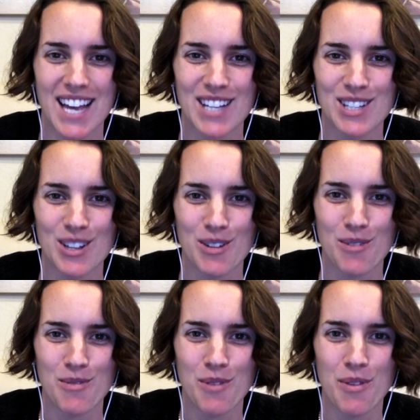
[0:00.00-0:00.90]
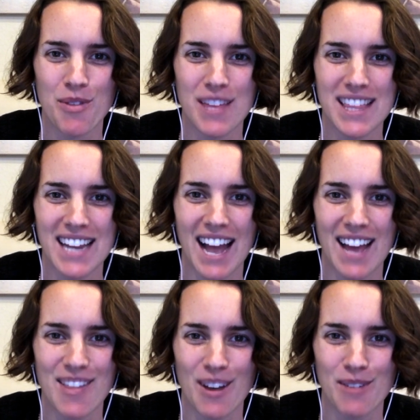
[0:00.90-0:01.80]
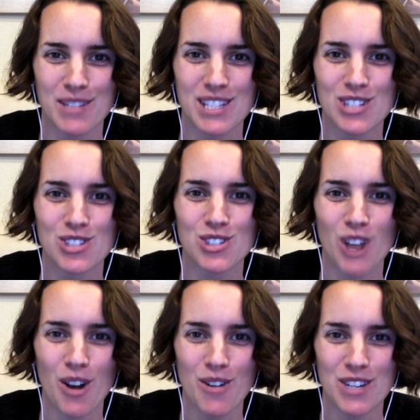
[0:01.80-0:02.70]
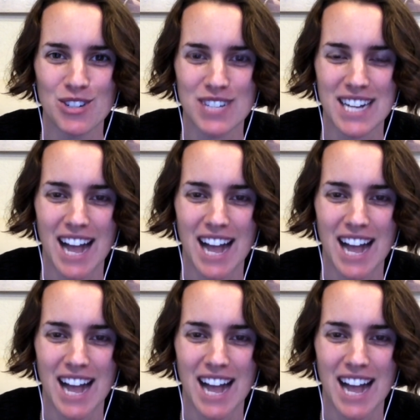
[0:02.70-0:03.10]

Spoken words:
So the thing that I thought was so interesting,